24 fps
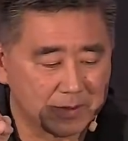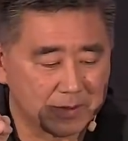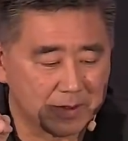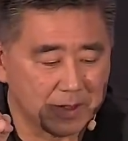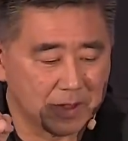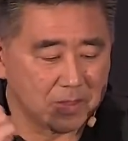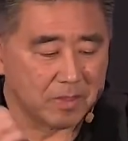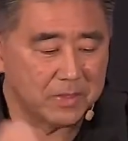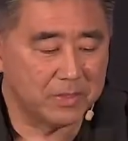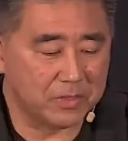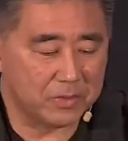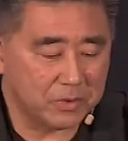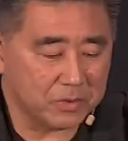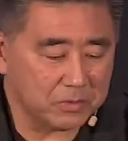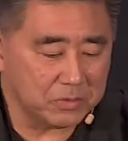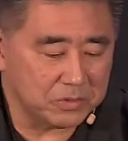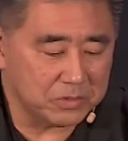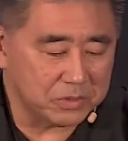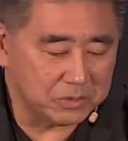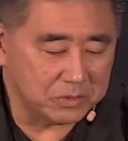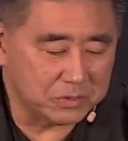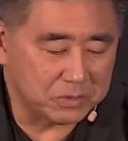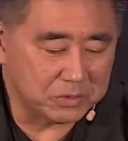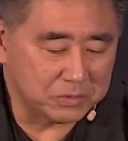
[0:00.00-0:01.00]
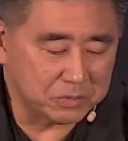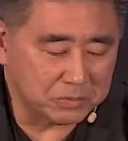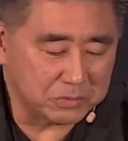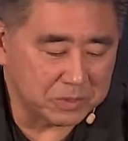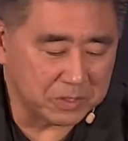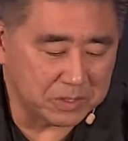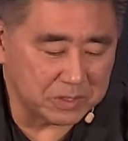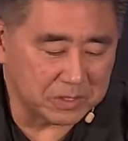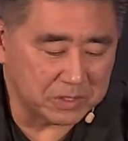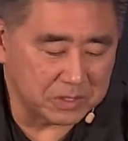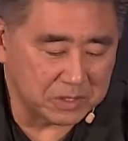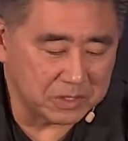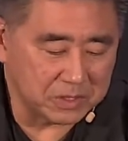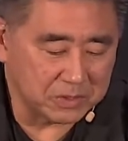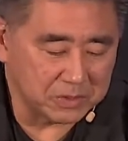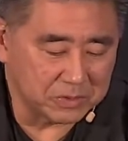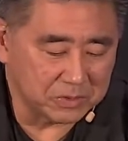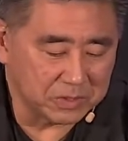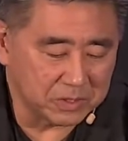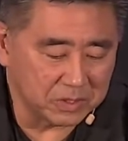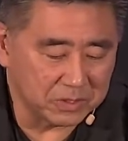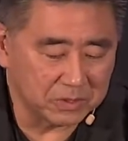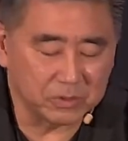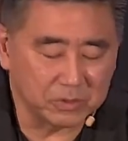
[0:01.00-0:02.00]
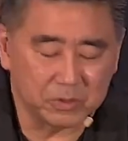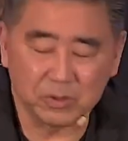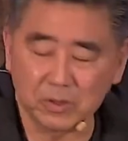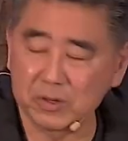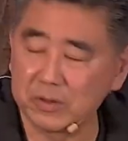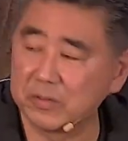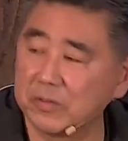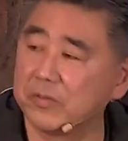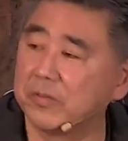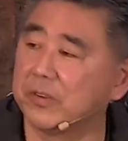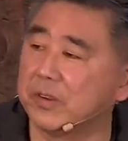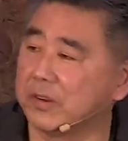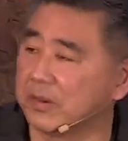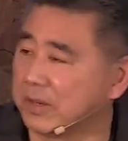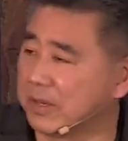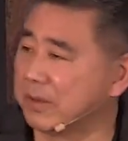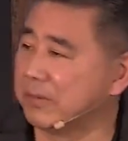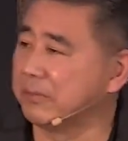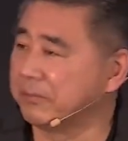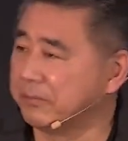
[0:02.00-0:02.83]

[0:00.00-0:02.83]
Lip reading: Those who truly know the Lord fear him.